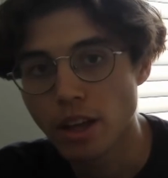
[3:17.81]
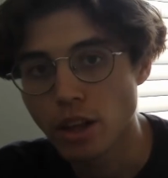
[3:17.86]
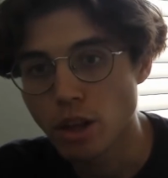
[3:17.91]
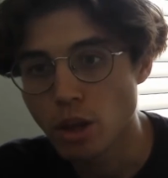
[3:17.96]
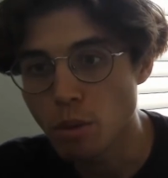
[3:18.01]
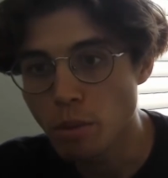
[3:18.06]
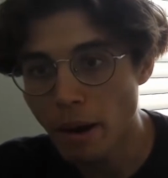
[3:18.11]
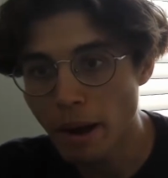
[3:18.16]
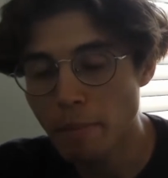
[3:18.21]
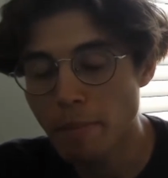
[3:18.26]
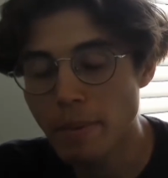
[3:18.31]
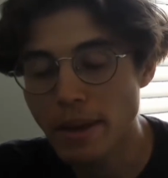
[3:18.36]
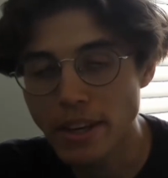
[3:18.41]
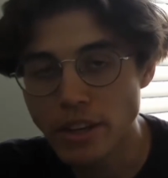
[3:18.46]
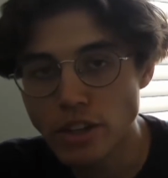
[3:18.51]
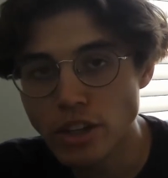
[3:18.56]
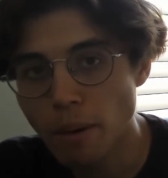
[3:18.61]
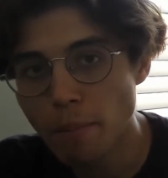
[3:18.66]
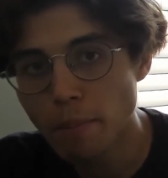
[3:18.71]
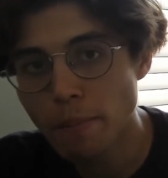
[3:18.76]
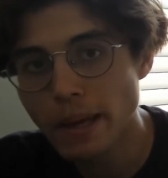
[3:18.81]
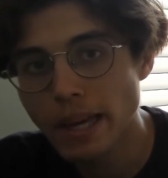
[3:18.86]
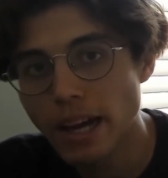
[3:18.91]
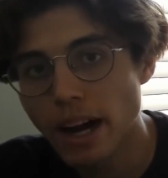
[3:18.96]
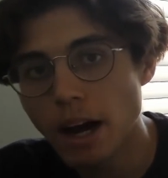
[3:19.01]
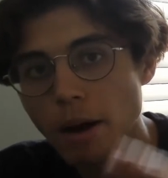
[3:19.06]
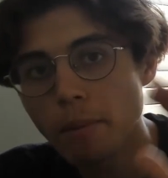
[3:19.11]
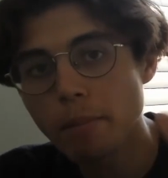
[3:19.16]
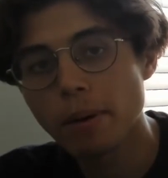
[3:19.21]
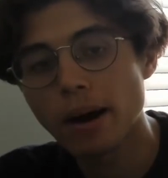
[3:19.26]
You might be jumping
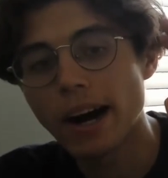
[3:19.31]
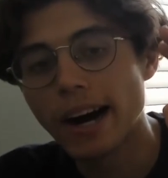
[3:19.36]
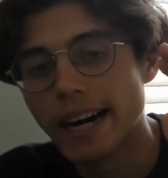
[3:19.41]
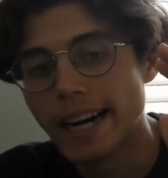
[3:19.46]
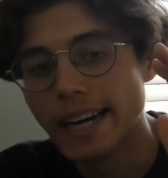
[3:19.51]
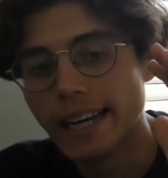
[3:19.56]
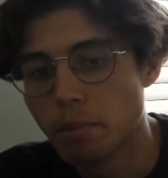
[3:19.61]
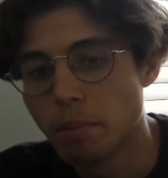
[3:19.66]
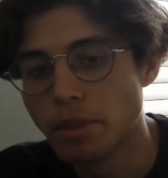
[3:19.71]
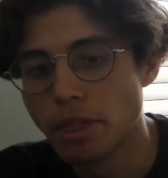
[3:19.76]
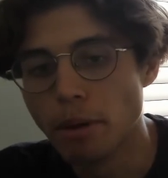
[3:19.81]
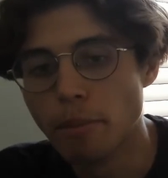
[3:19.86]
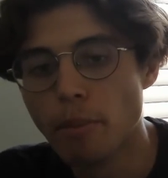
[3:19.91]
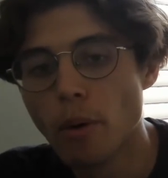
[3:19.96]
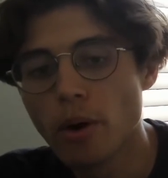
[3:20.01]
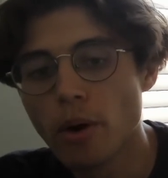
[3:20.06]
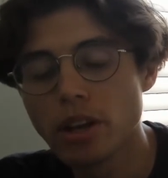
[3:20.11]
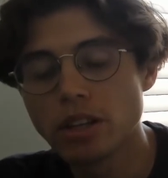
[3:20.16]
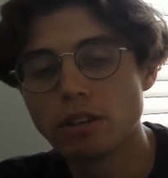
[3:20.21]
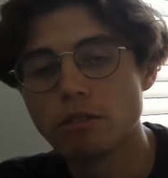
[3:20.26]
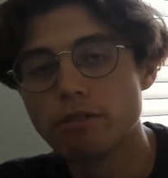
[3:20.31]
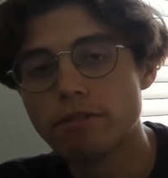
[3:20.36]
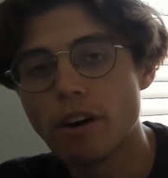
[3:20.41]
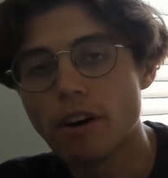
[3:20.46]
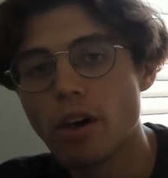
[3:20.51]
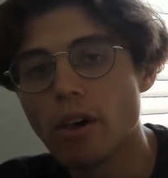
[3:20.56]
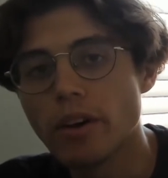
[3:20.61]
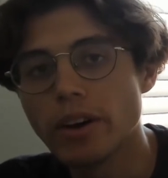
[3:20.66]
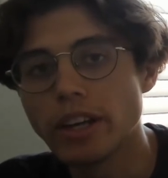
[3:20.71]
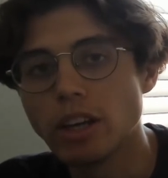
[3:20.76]
up high, but the board isn't
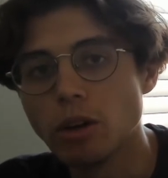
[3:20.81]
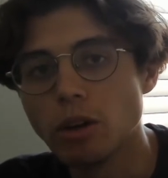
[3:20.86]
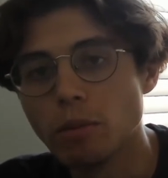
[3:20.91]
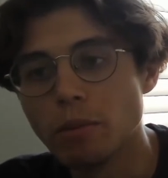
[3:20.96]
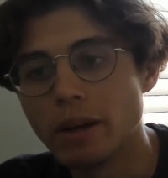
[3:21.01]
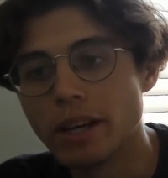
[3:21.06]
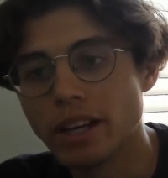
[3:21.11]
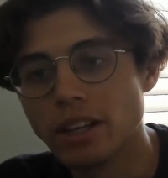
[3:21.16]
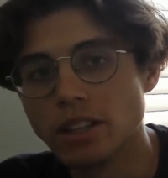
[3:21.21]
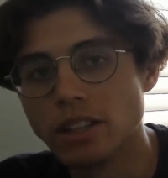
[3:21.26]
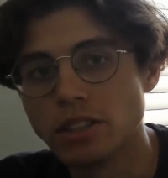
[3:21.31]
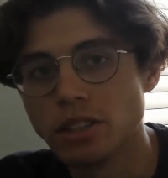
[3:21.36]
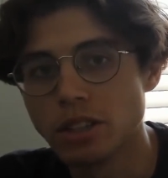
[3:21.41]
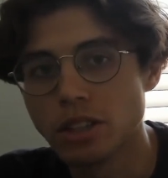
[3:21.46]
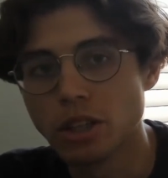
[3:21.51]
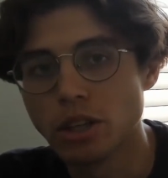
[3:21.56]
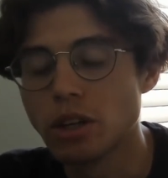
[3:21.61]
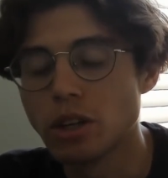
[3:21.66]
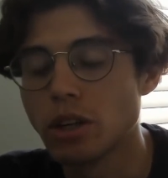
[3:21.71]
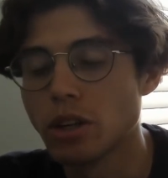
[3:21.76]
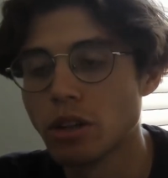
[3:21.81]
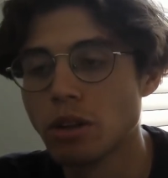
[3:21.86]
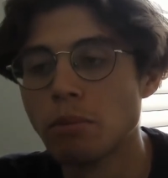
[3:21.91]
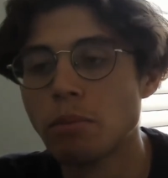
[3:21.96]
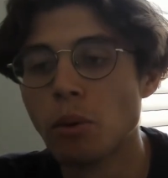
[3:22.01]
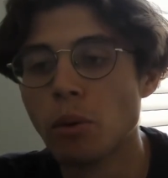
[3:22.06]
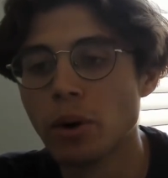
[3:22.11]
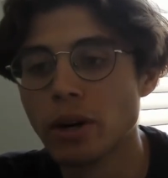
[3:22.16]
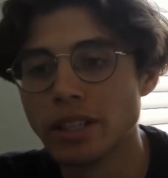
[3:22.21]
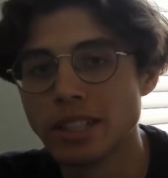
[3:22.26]
following you because the
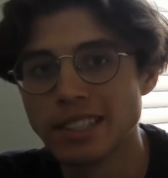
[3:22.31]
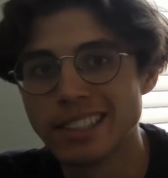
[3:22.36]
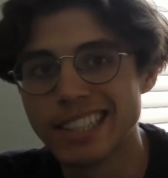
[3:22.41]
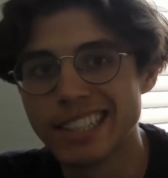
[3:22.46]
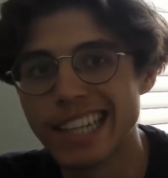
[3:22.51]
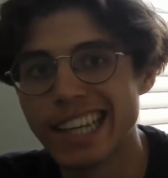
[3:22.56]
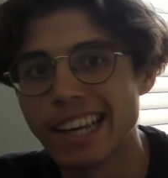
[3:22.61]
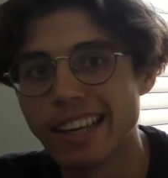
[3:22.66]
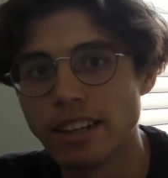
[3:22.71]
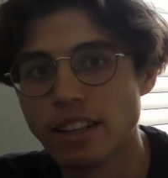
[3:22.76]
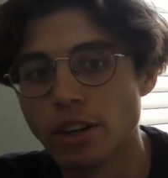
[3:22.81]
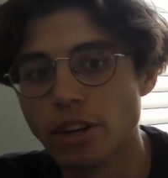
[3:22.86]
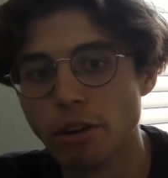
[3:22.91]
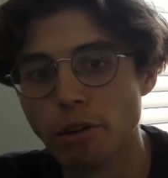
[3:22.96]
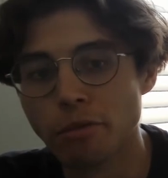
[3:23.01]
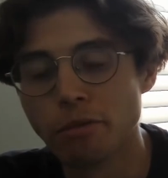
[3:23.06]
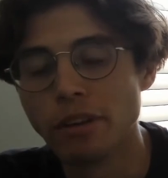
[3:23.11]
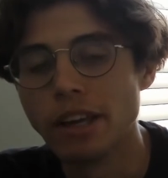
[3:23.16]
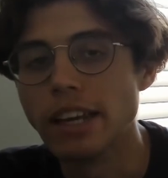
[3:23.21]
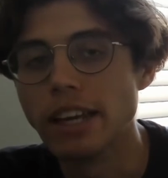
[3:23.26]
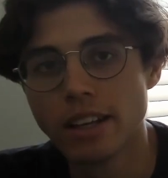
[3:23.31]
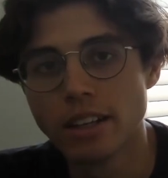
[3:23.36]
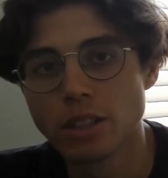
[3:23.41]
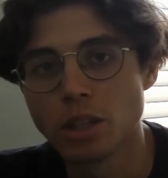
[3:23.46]
board isn't sticking to your feet.